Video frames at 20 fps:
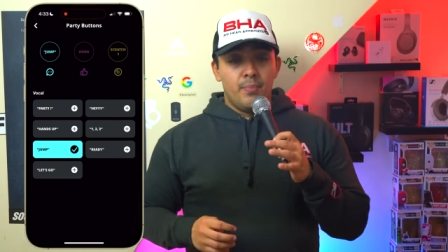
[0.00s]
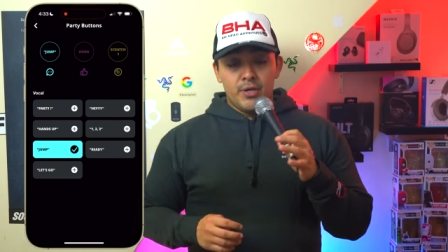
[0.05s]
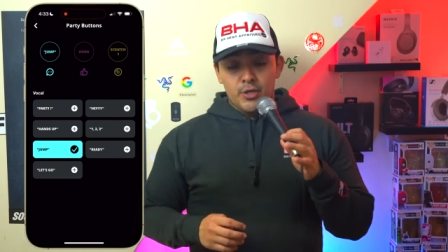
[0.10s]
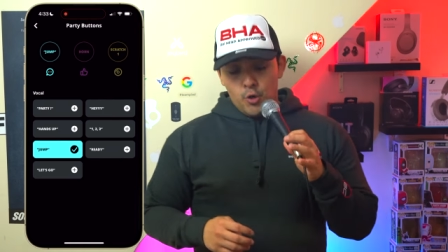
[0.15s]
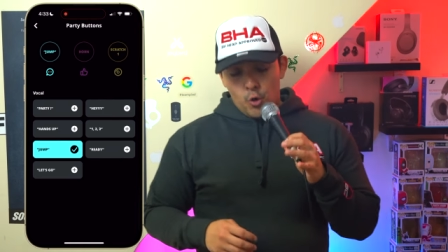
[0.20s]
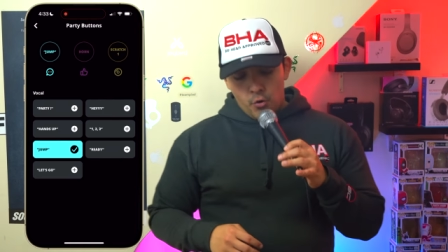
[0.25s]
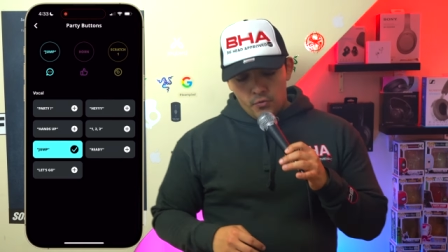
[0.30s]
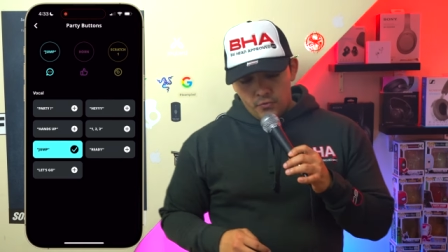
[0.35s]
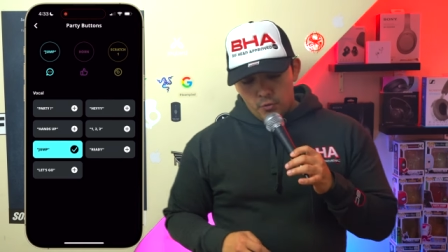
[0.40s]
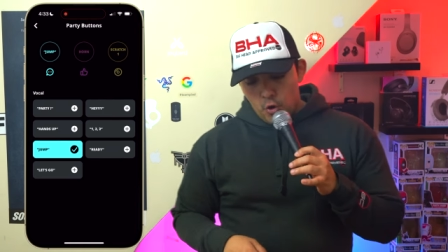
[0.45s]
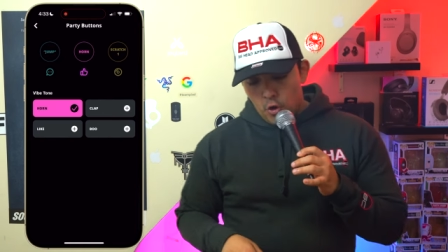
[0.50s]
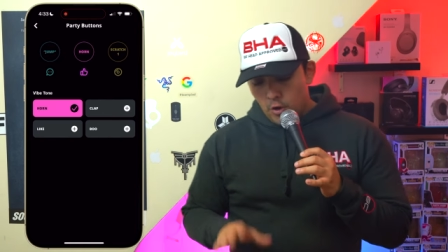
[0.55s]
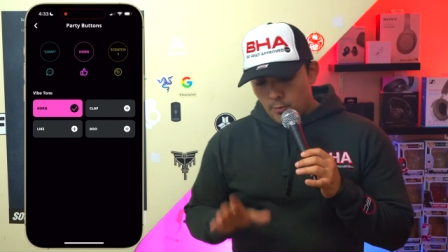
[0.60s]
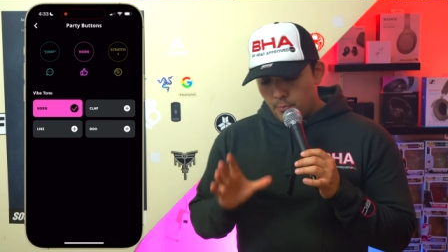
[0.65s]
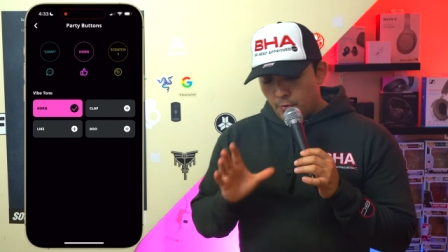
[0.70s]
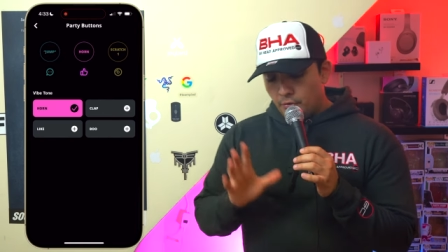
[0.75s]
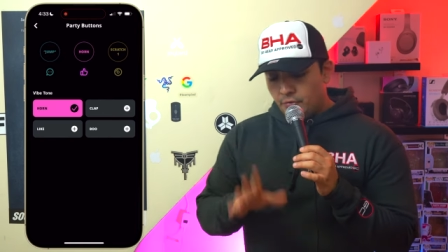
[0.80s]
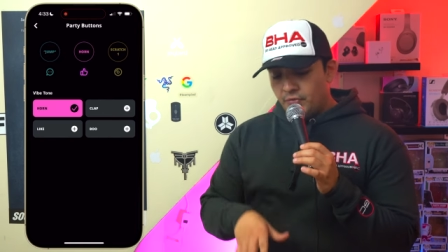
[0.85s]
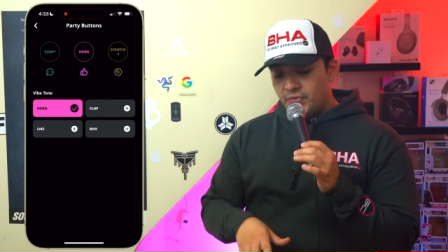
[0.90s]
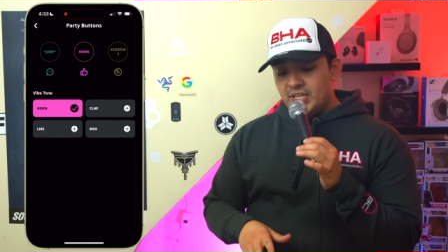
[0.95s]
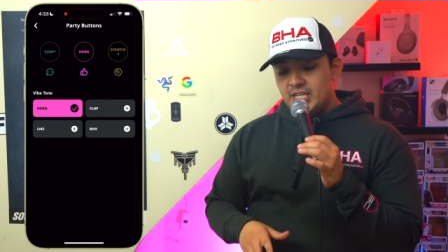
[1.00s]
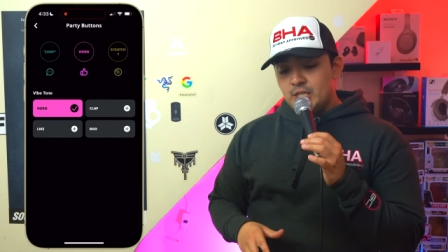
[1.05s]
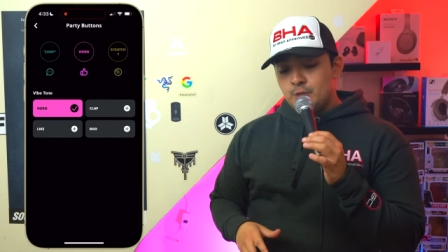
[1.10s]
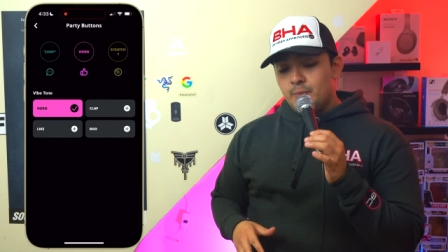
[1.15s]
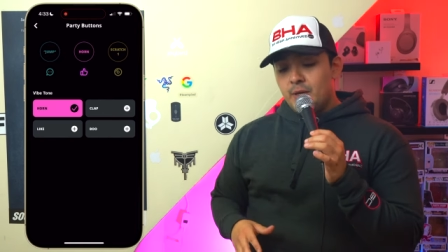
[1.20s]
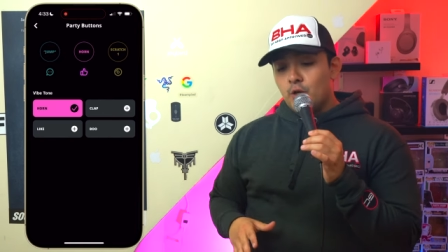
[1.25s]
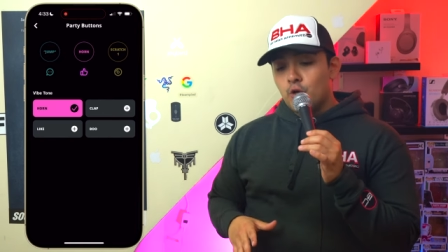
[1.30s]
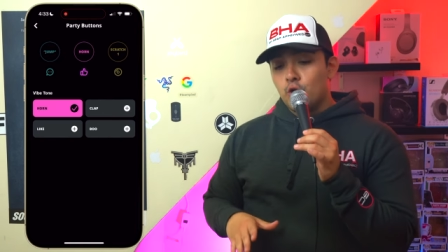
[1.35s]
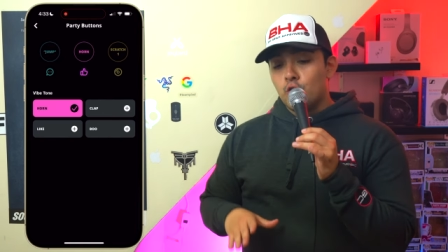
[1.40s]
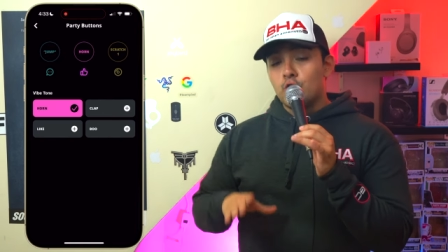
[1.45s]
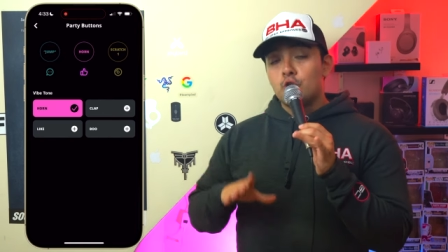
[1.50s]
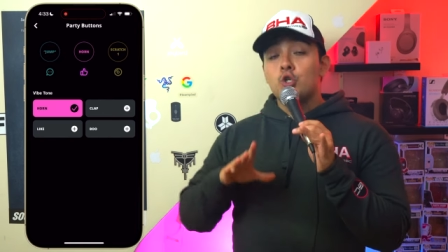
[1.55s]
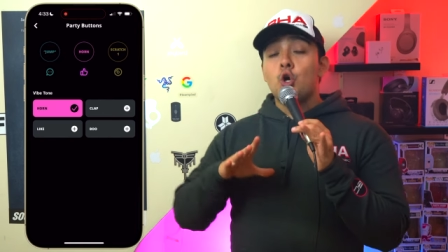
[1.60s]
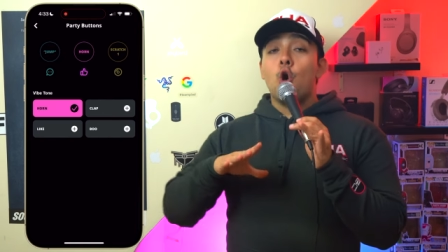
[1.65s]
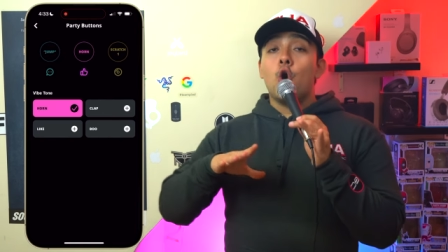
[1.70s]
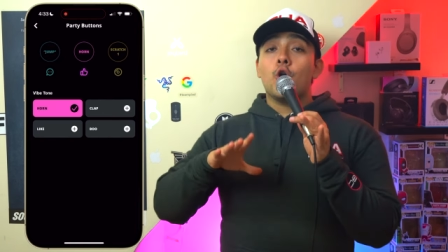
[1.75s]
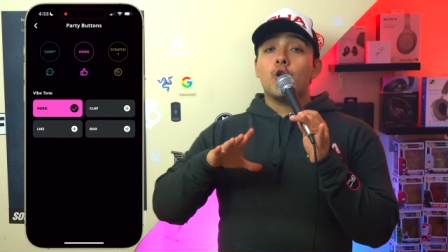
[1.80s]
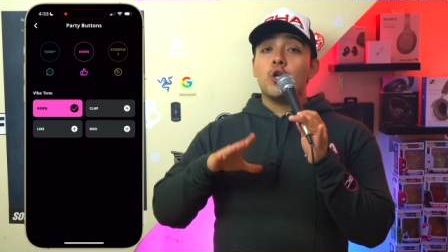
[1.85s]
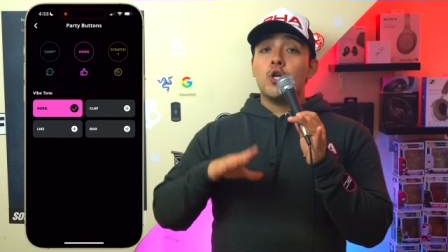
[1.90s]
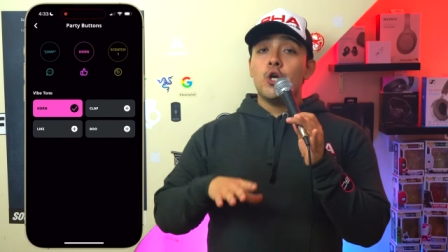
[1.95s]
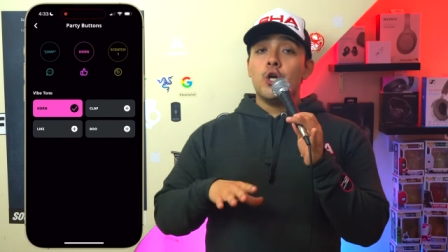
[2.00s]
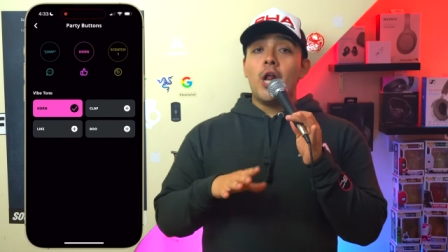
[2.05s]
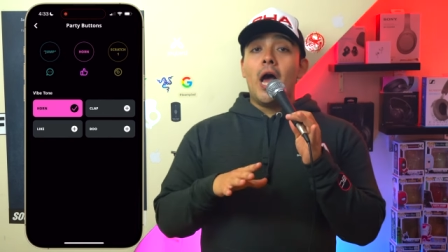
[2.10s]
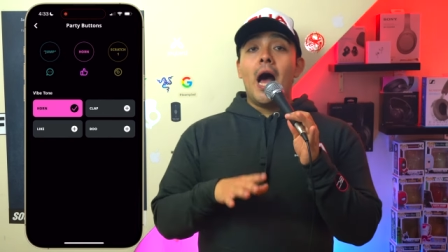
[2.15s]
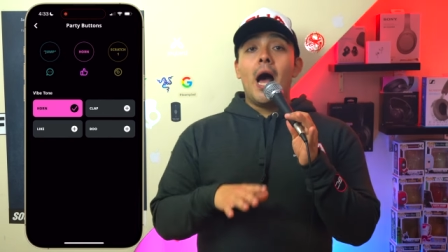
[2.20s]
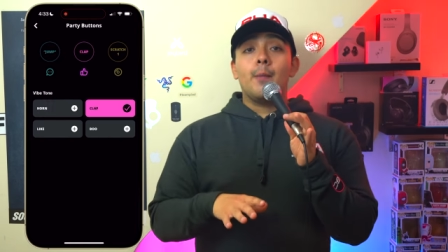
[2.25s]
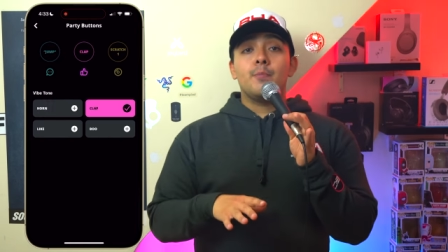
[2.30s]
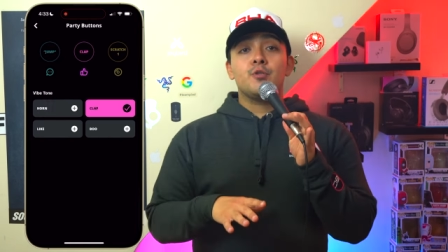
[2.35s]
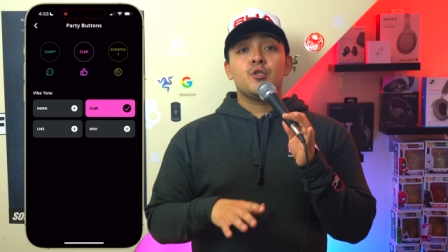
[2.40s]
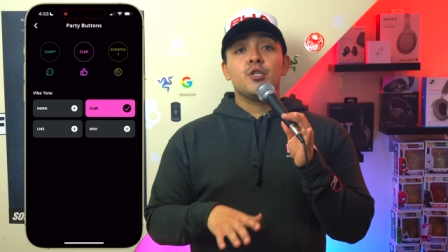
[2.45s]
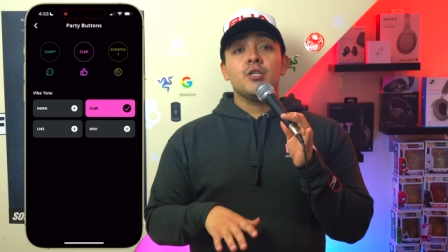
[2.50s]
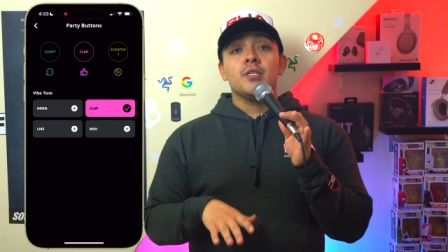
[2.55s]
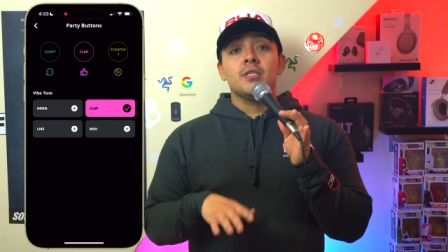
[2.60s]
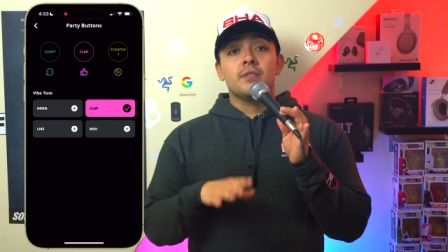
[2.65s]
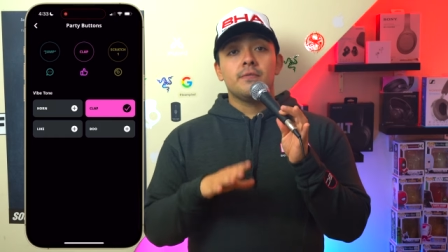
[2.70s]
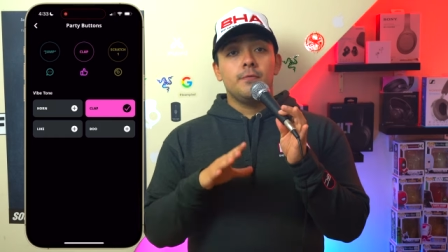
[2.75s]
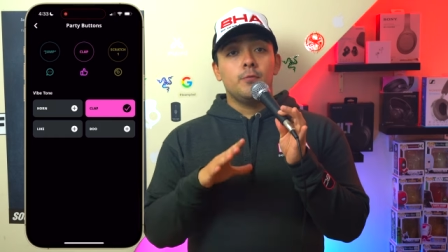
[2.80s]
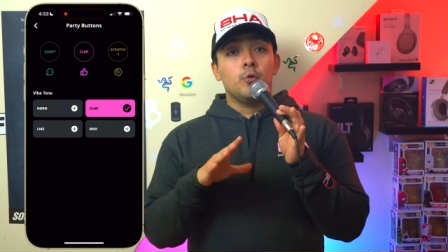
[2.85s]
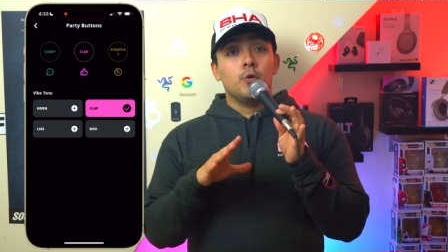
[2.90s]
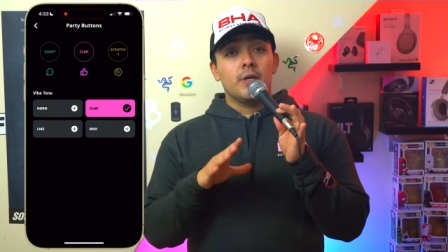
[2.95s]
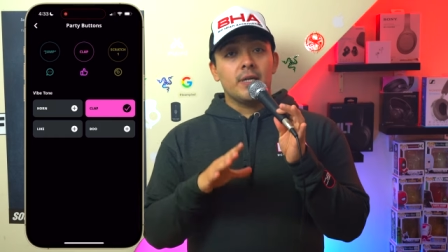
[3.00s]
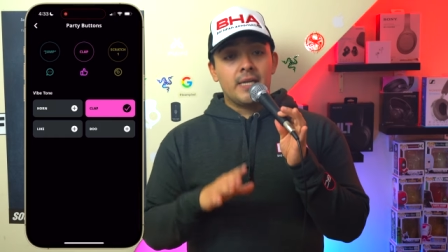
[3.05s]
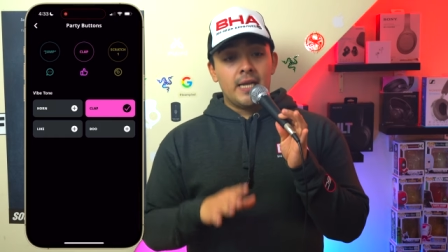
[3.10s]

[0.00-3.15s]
But overall, both of these speakers are good options for